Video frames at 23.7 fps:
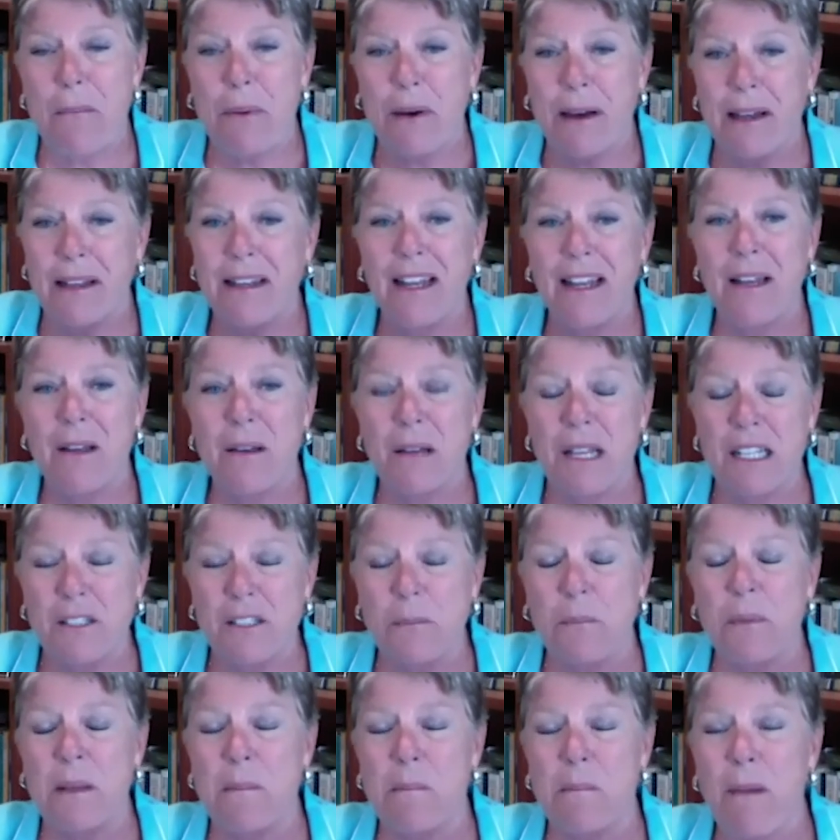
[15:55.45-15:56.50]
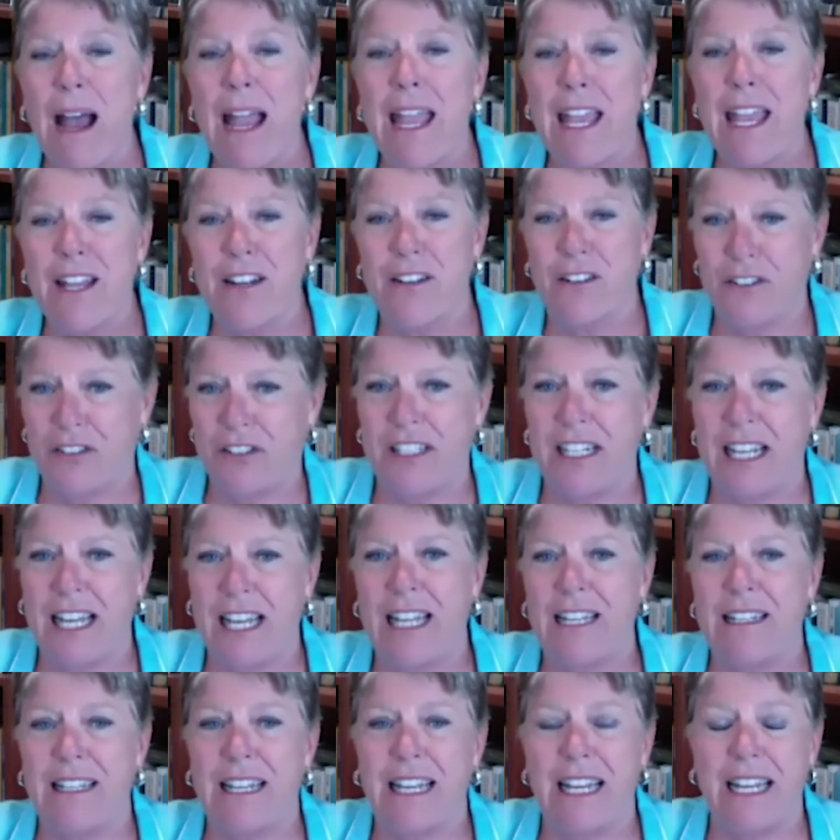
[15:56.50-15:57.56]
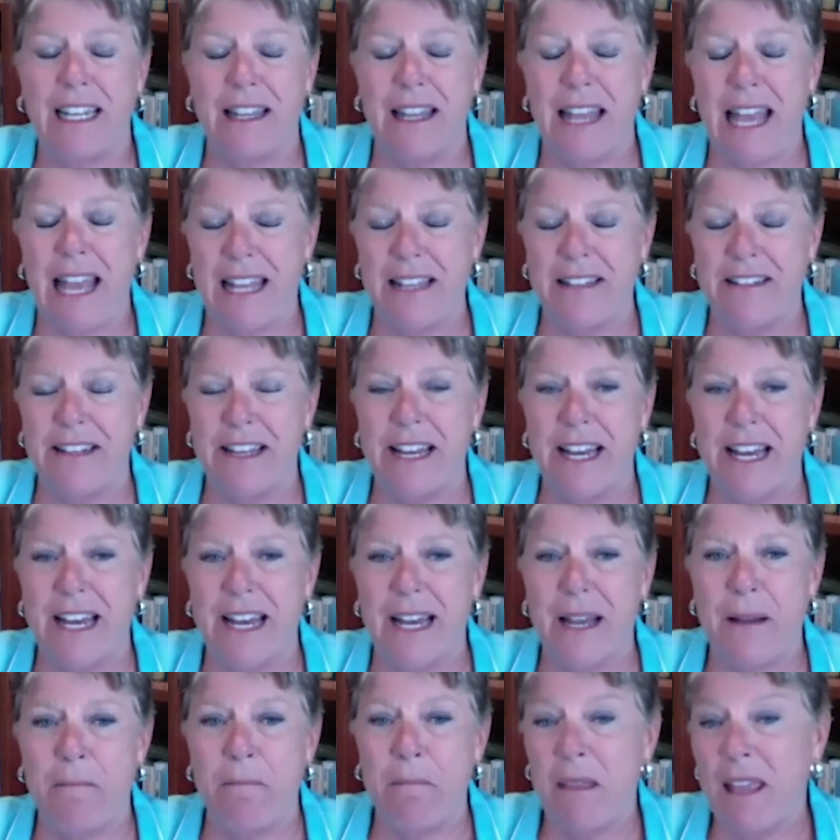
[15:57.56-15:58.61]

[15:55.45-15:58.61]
but it's been my understanding that, uh,